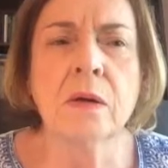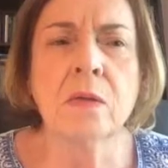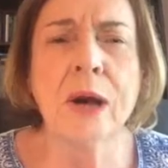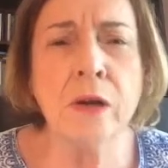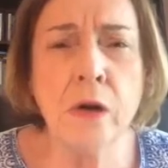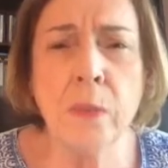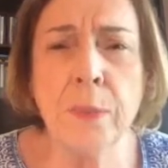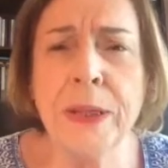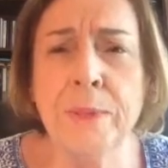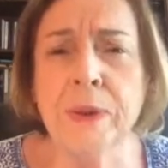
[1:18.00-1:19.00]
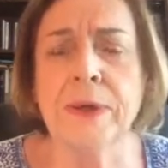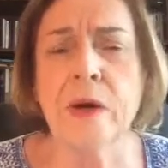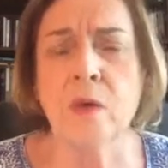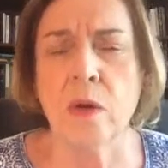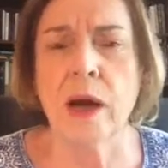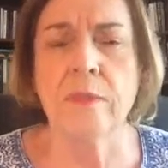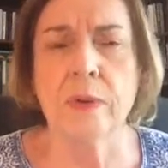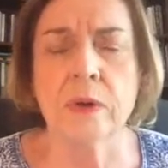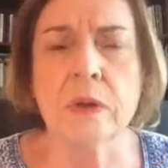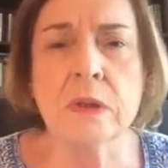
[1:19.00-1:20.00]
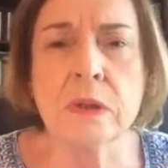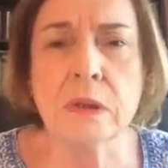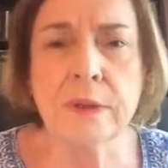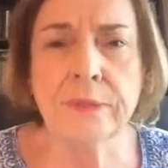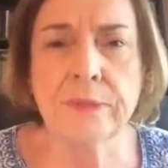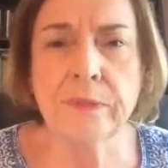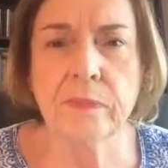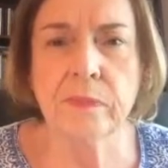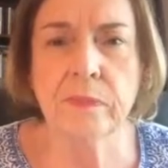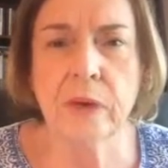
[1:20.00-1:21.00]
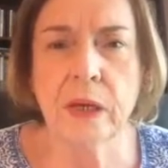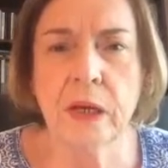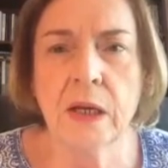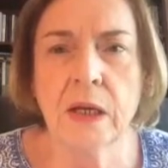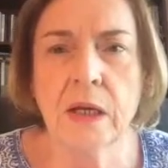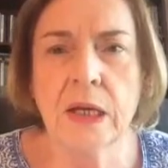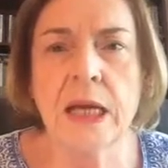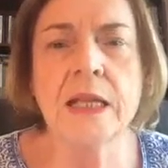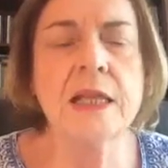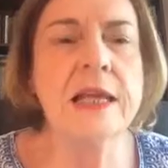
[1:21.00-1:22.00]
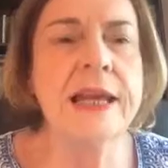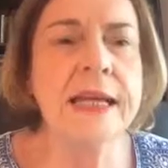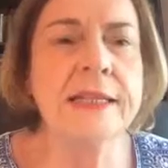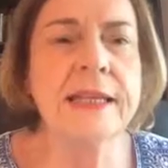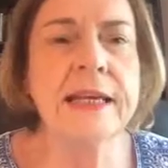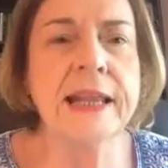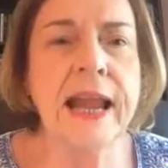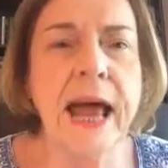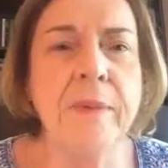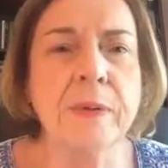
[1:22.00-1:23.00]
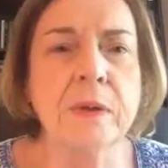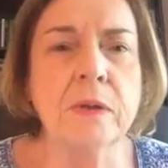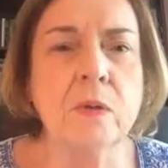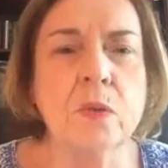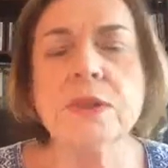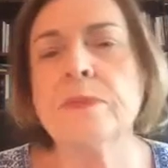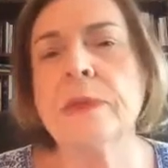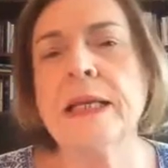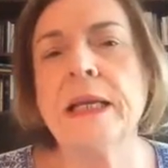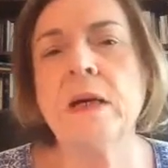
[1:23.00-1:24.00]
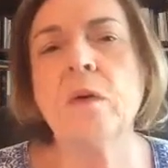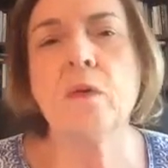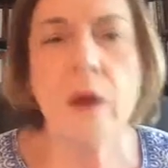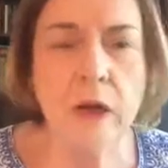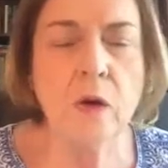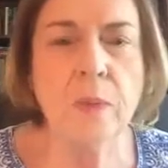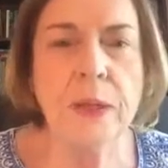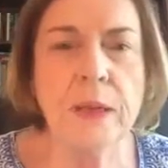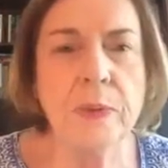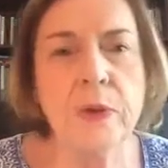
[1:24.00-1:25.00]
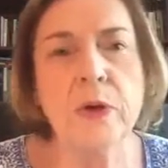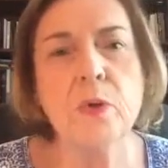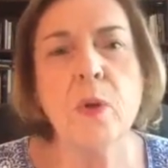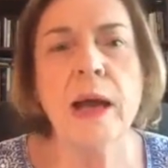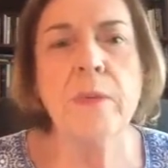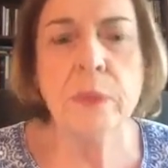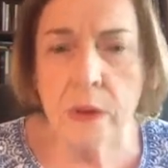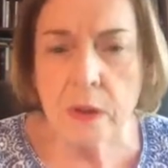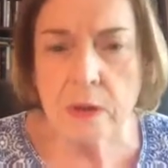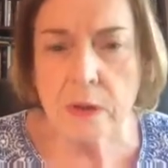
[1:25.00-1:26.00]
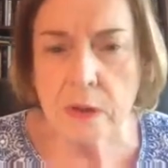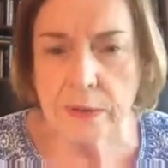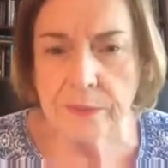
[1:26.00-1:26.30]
regular people don't write books. And then the next thing that happened was meeting regular people who write books.